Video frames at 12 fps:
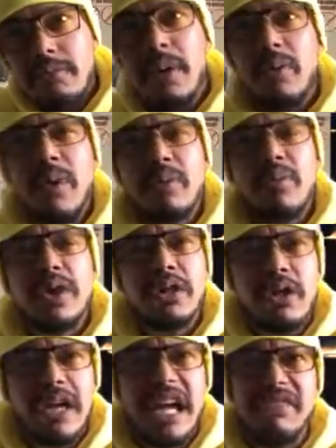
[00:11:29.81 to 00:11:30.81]
But when we
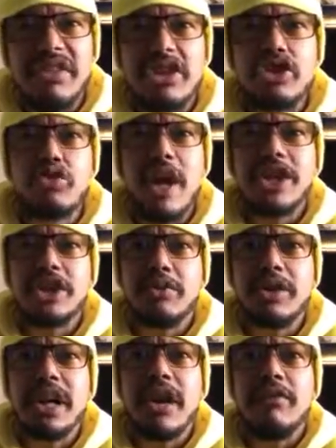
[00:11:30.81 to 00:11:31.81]
look at the
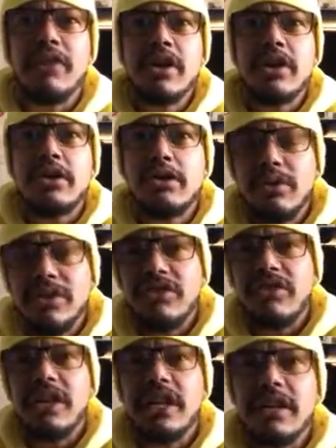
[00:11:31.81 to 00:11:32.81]
treachery of
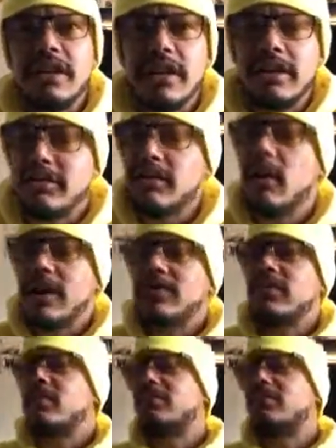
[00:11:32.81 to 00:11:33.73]
lunacy and so on, and so